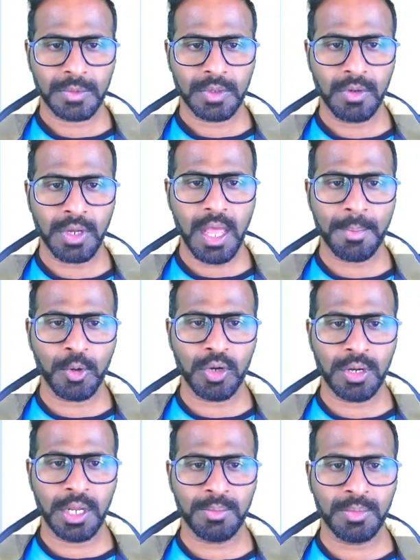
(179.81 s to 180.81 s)
Okay, I'm going to
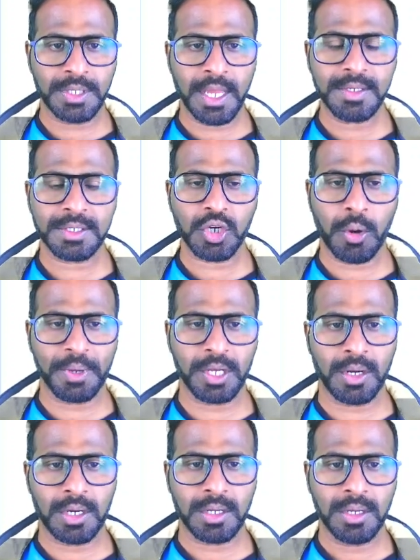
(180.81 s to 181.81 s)
name this as shopping
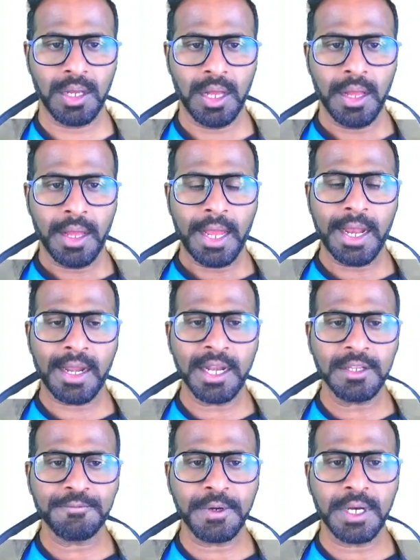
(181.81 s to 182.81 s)
cart. And
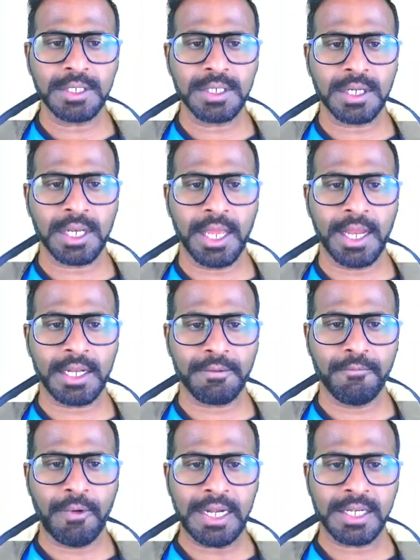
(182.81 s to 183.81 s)
first create
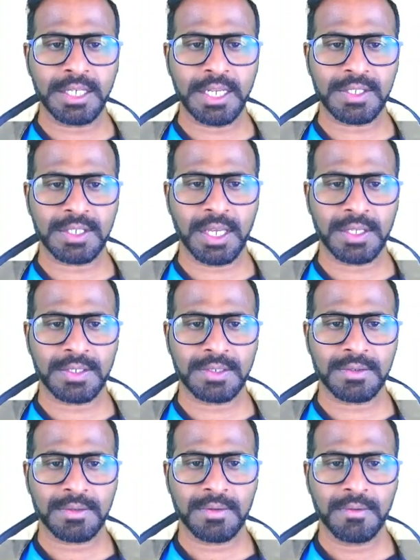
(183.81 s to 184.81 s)
one test case
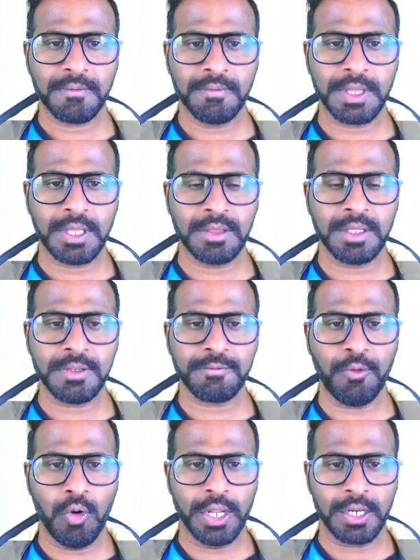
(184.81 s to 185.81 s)
within this
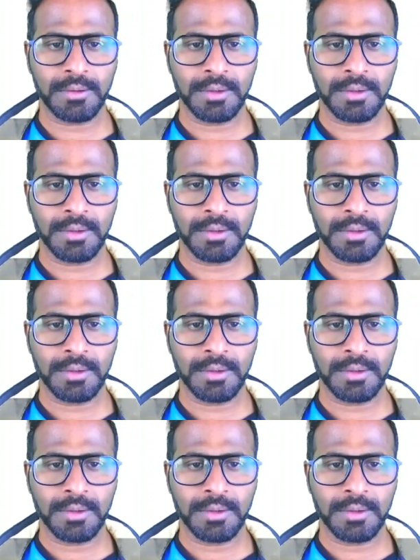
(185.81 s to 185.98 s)
folder.